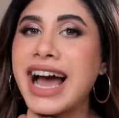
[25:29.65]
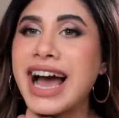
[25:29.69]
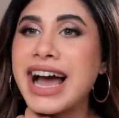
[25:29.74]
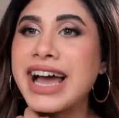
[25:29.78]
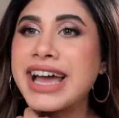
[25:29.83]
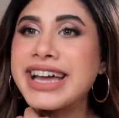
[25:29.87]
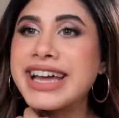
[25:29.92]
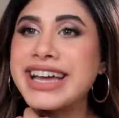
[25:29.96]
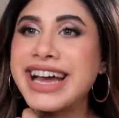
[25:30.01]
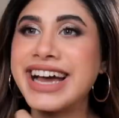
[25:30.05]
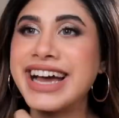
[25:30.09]

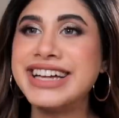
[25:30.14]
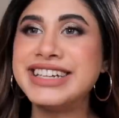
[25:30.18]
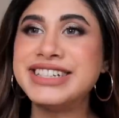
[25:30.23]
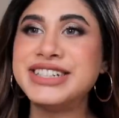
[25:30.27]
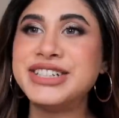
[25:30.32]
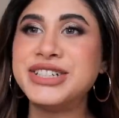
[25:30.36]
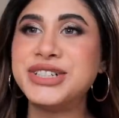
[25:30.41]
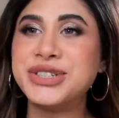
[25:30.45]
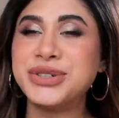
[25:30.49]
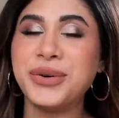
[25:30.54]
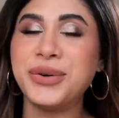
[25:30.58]
I
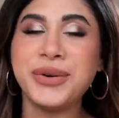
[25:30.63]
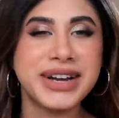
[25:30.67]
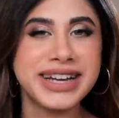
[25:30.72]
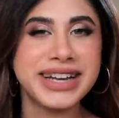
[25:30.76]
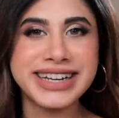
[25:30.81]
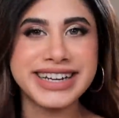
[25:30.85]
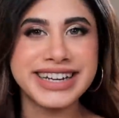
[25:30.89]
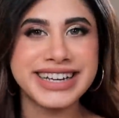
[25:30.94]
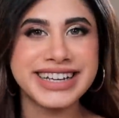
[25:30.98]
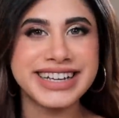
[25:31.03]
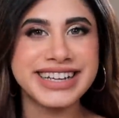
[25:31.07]

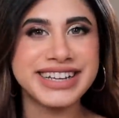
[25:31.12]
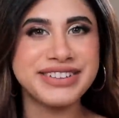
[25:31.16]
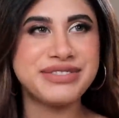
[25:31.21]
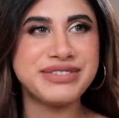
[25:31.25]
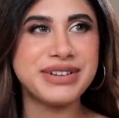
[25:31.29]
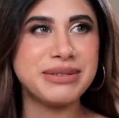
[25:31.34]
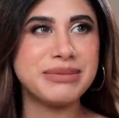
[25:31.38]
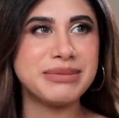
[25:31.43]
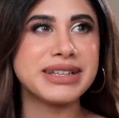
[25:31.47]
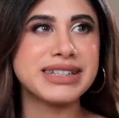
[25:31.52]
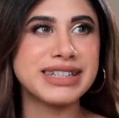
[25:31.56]
enjoyed
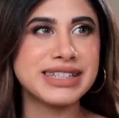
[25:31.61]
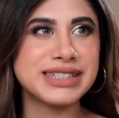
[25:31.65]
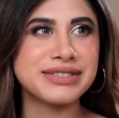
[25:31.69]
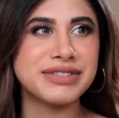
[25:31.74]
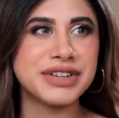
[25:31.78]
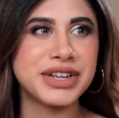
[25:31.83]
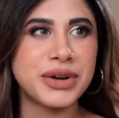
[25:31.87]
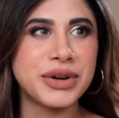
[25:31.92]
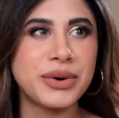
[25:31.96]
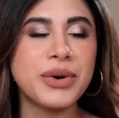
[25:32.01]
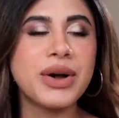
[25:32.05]
filming this
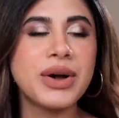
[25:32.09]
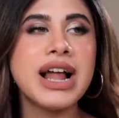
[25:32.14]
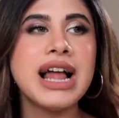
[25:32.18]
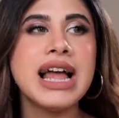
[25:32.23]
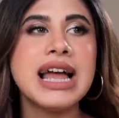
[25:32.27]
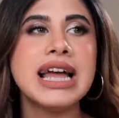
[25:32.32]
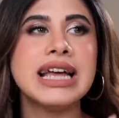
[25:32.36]
video.